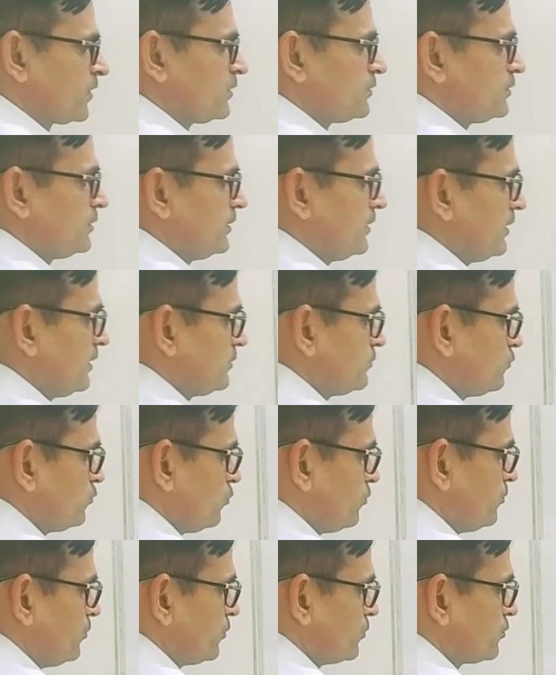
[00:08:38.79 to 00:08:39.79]
She has
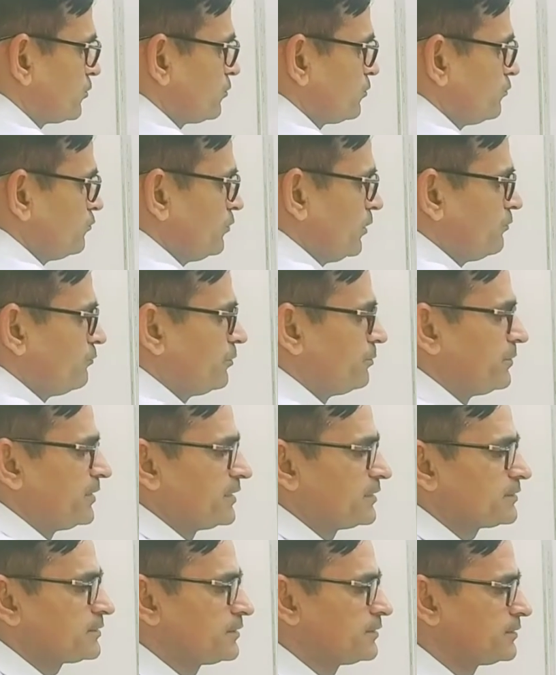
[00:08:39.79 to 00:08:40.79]
no books. When we
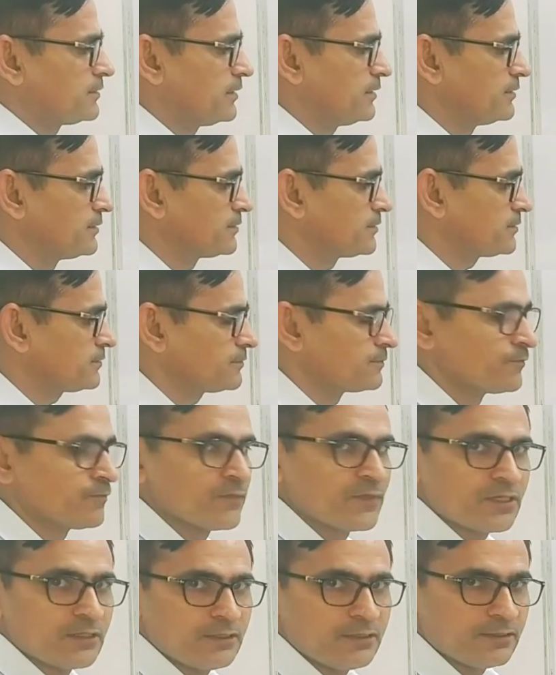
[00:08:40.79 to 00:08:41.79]
make sentence
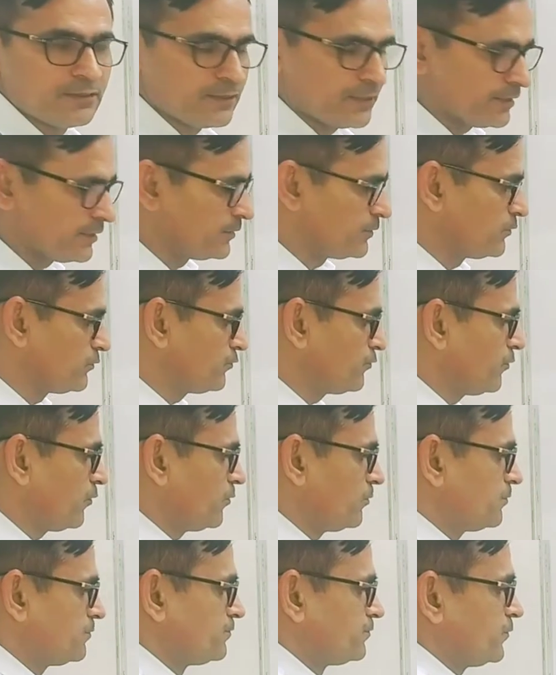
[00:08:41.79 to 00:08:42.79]
in negative
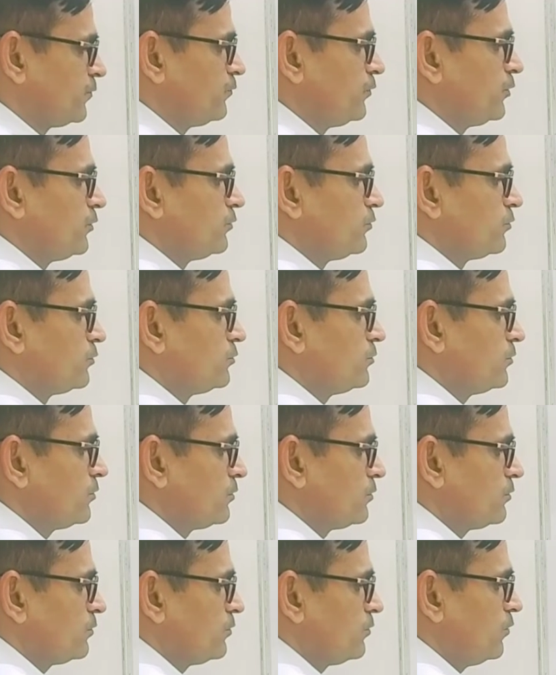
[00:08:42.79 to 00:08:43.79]
form, we use
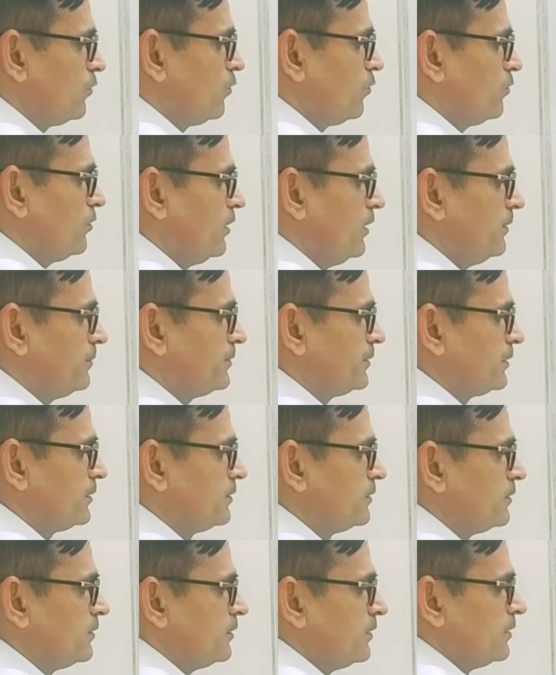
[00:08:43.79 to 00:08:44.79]
no
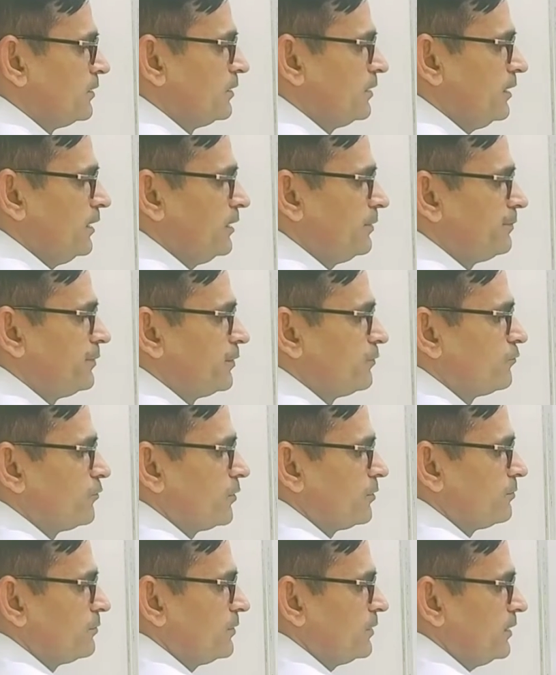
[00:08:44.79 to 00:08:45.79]
after helping
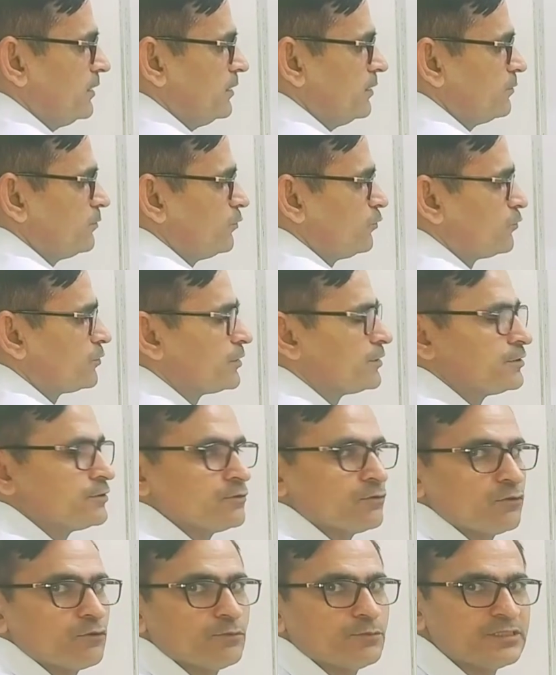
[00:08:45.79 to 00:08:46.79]
verb, and book
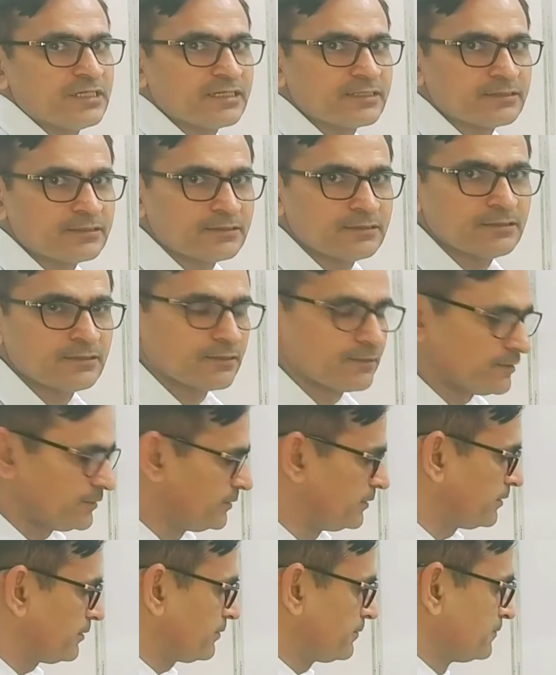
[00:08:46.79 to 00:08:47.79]
is object
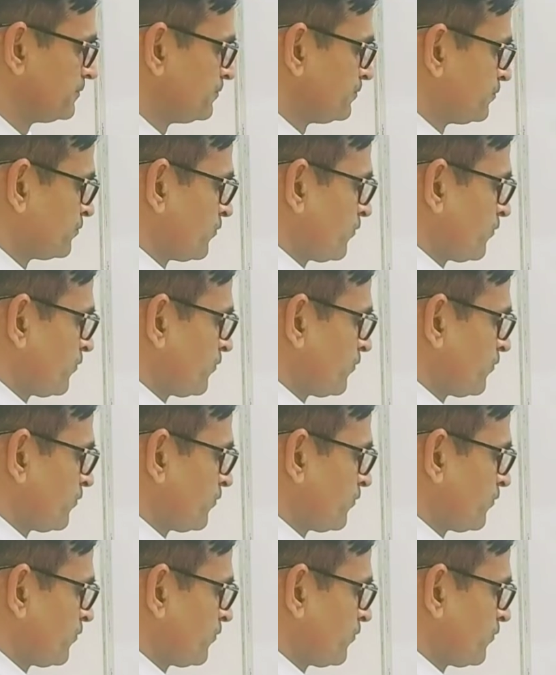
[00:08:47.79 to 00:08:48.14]
here.